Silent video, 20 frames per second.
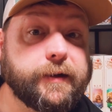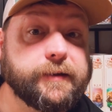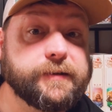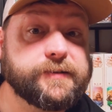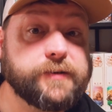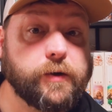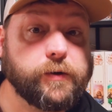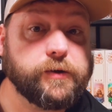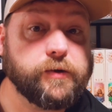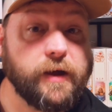
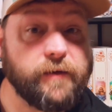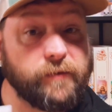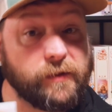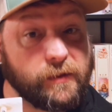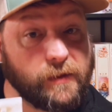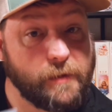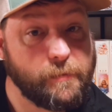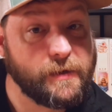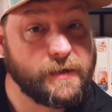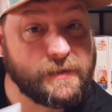So you have a
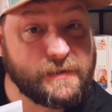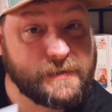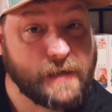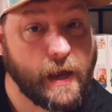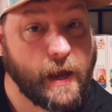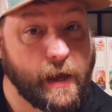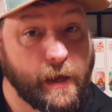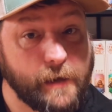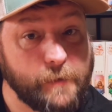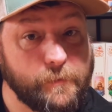limited
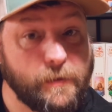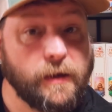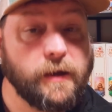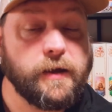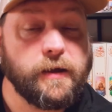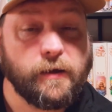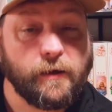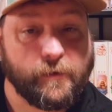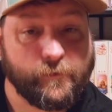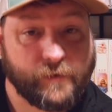time
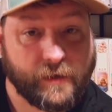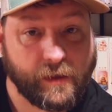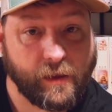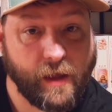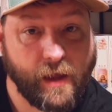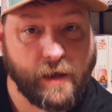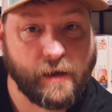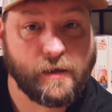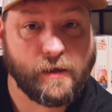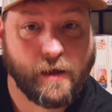of
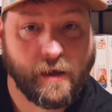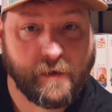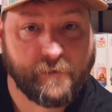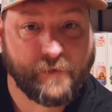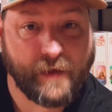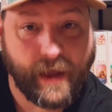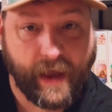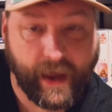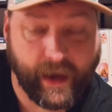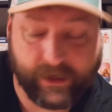clock of
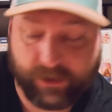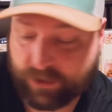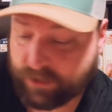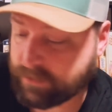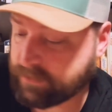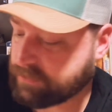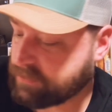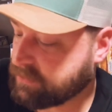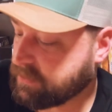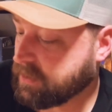
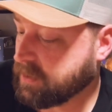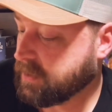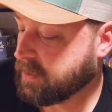actions